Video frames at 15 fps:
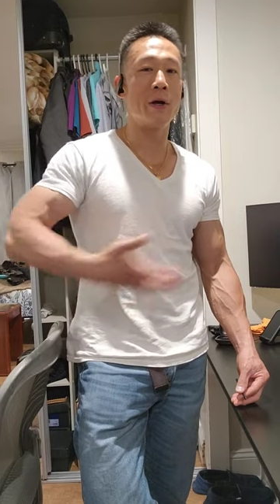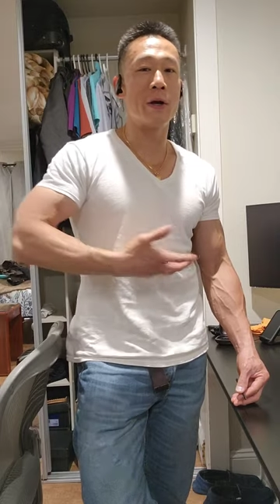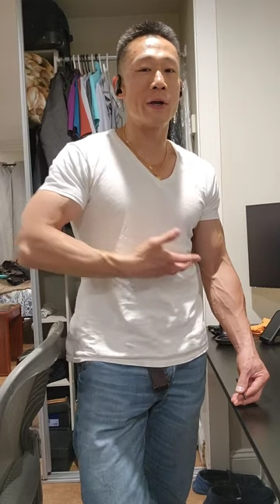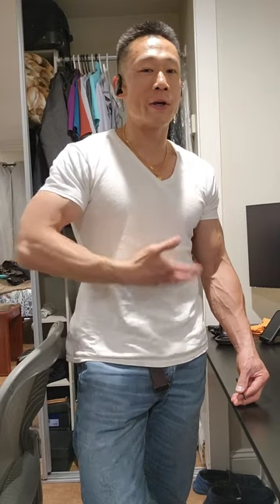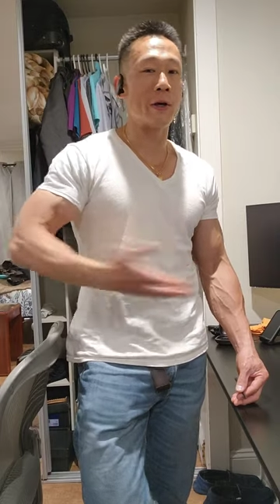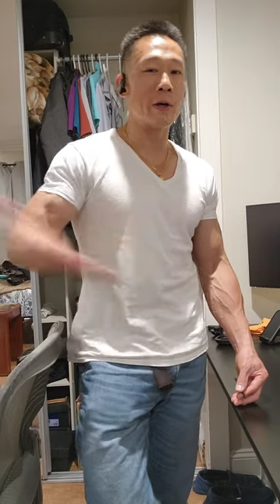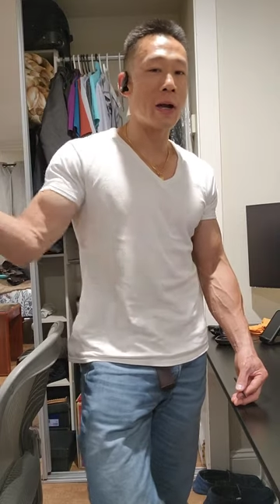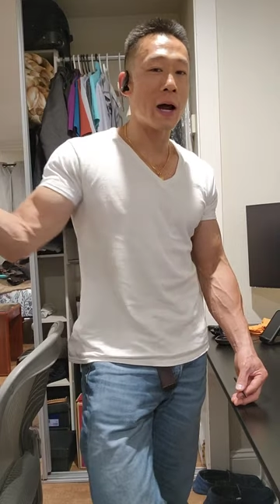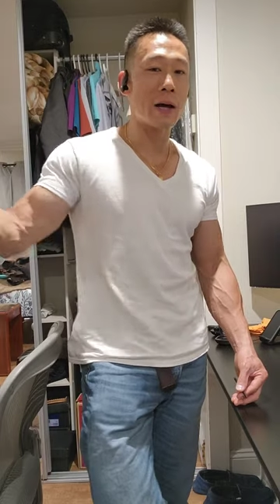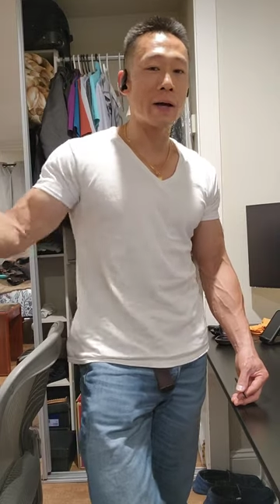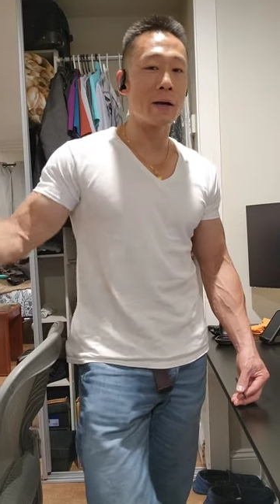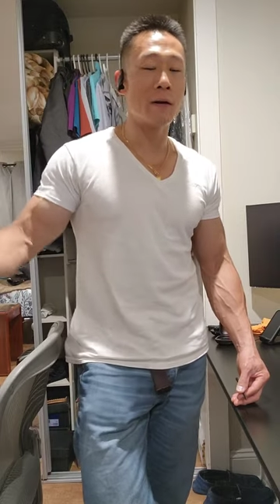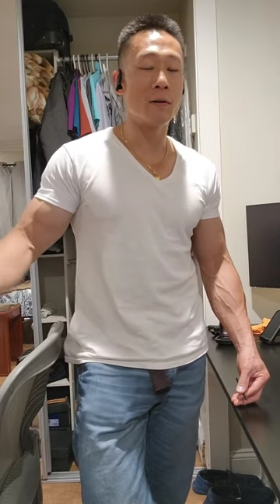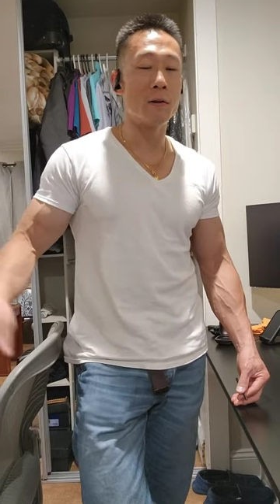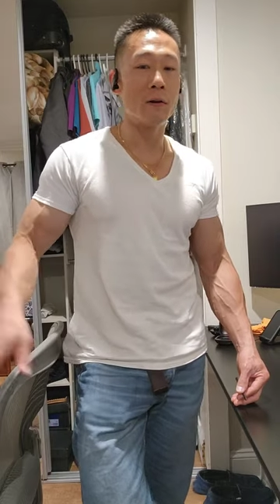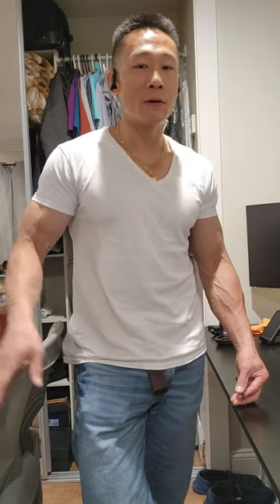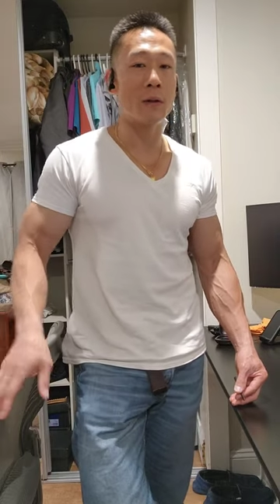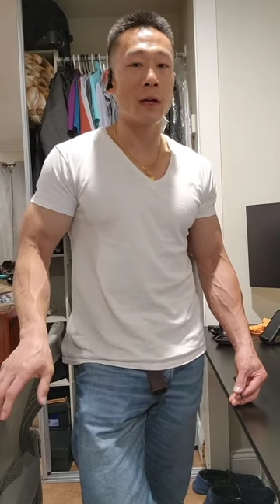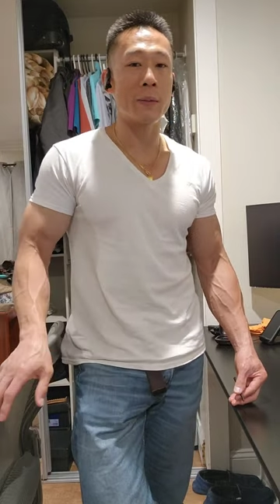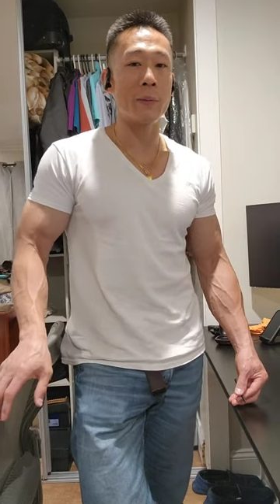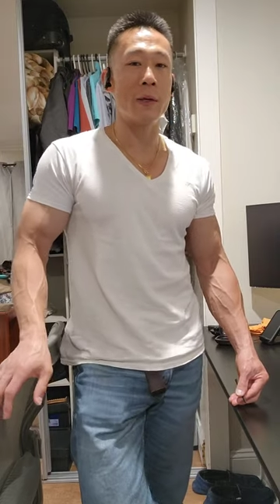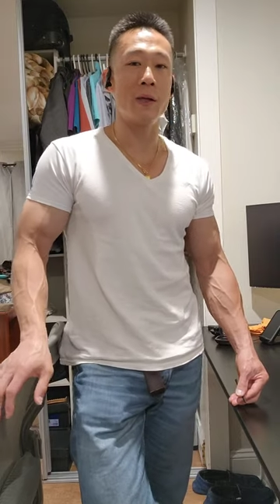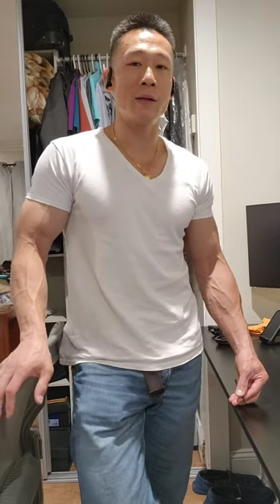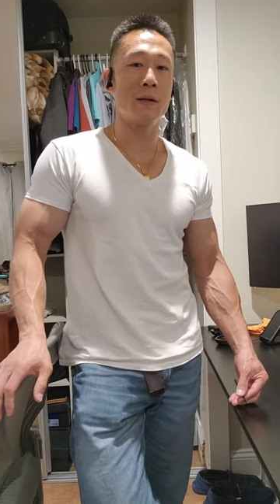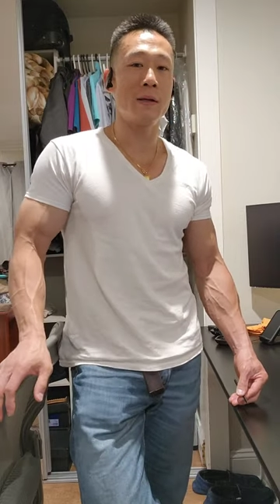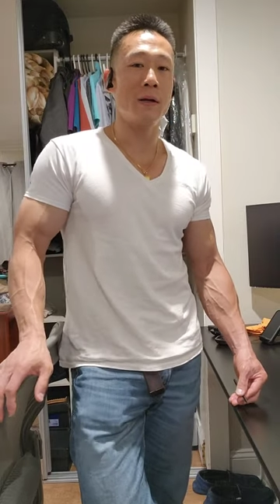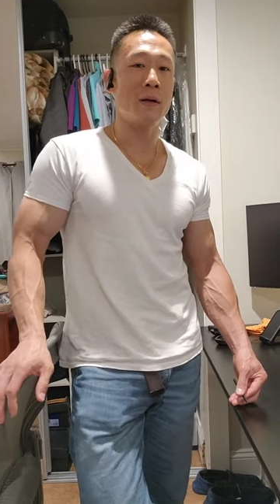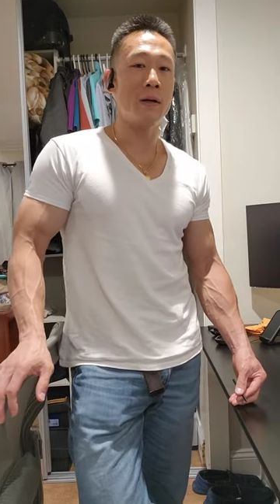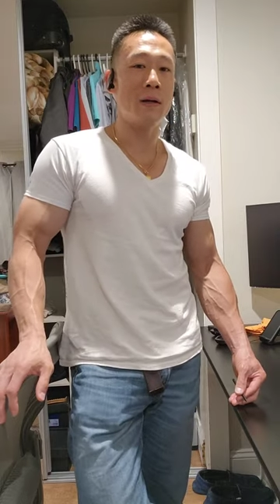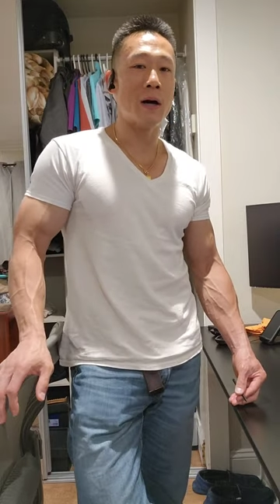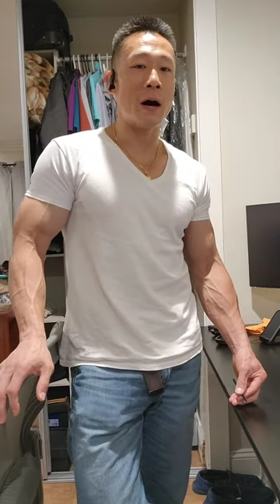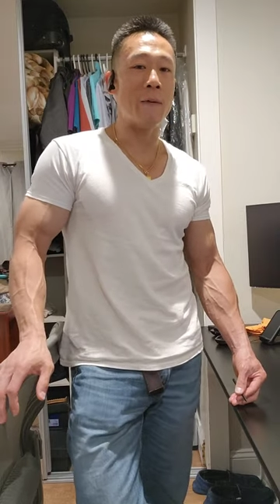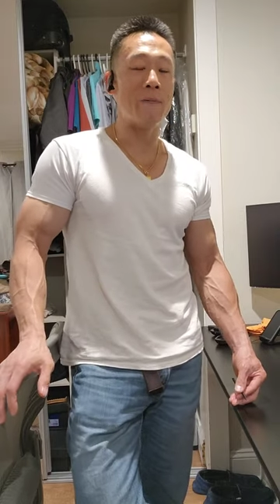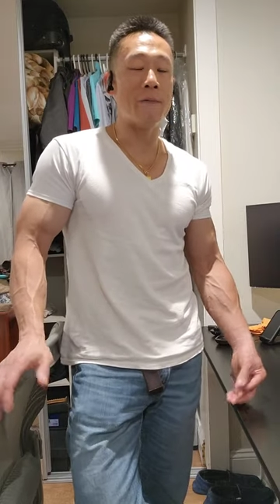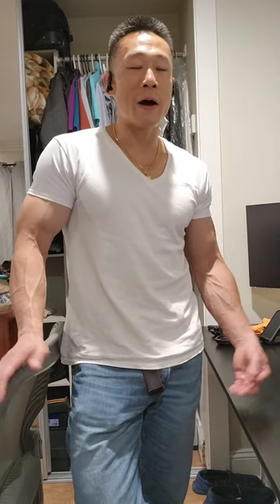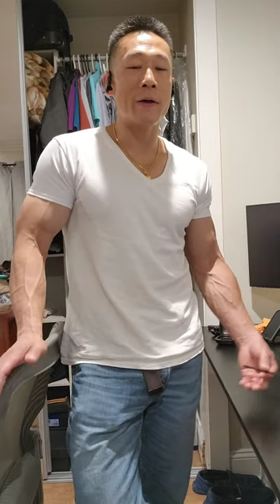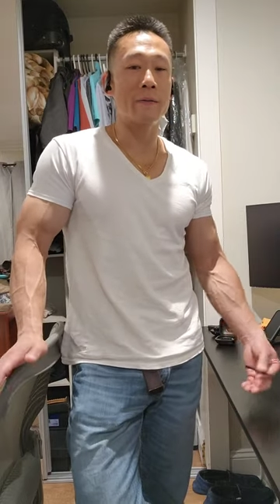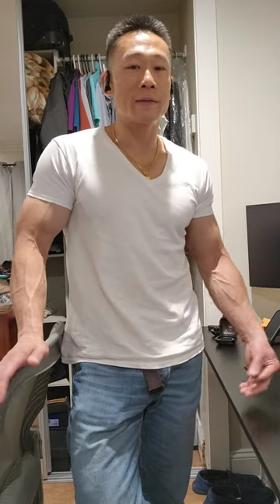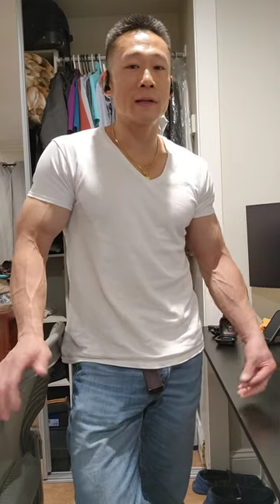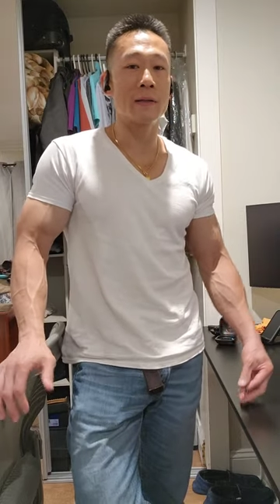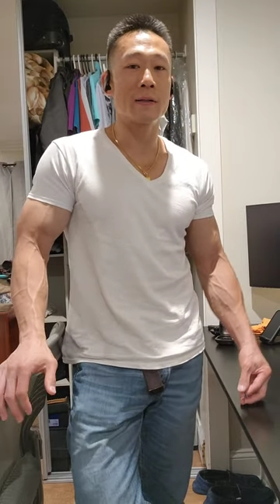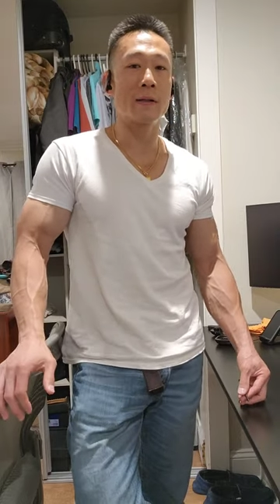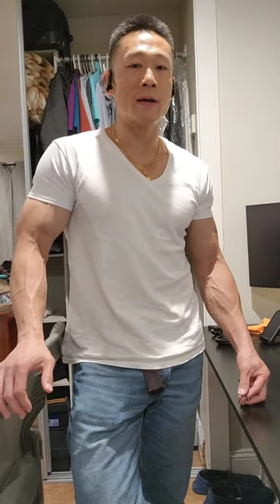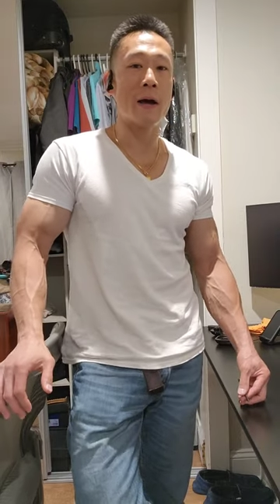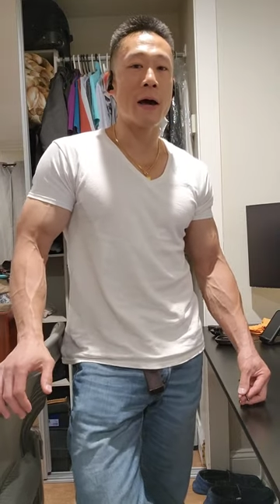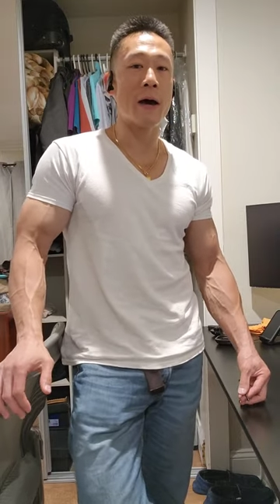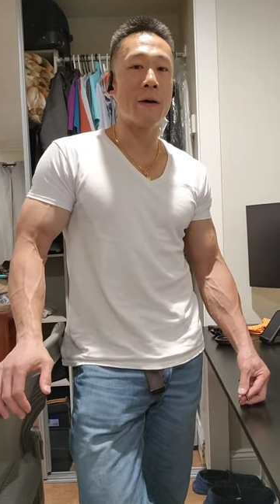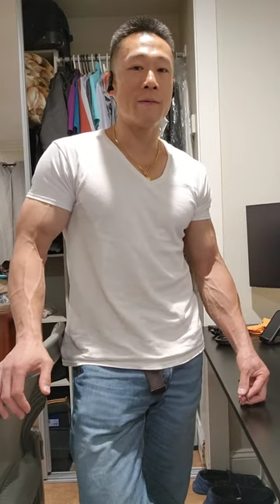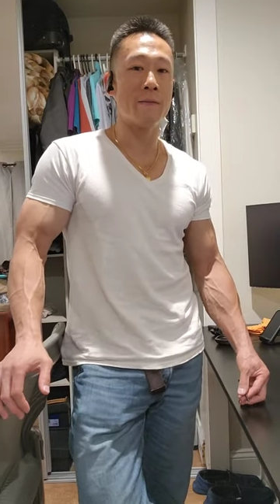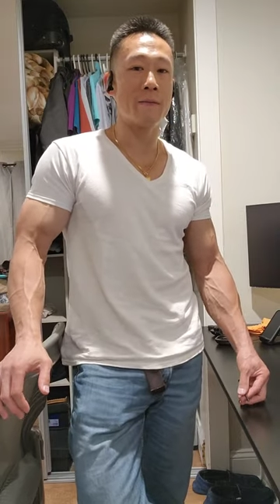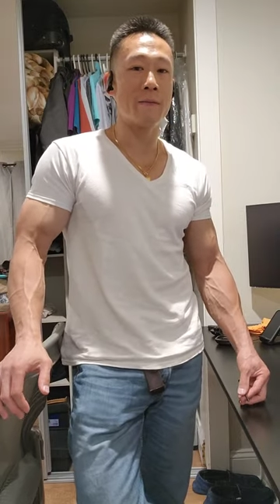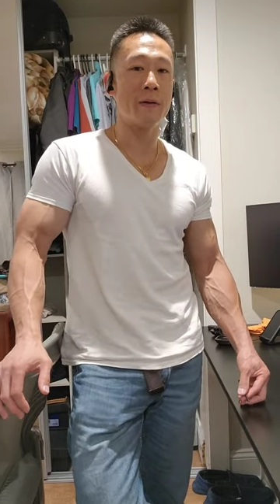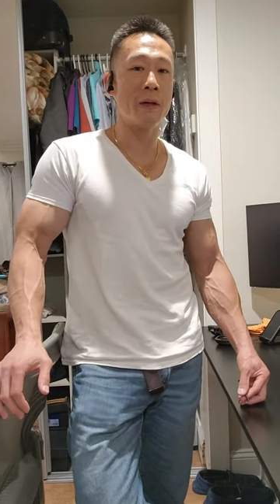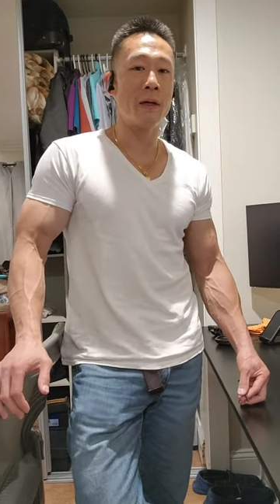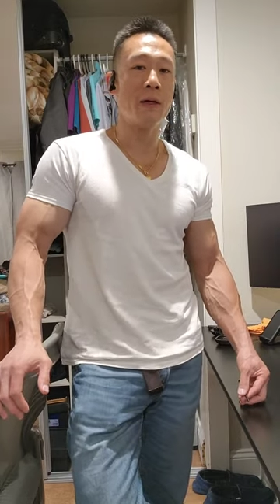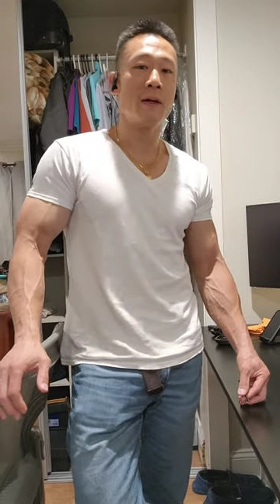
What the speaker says: You're not going to look like me. I'm 5'6" and a half.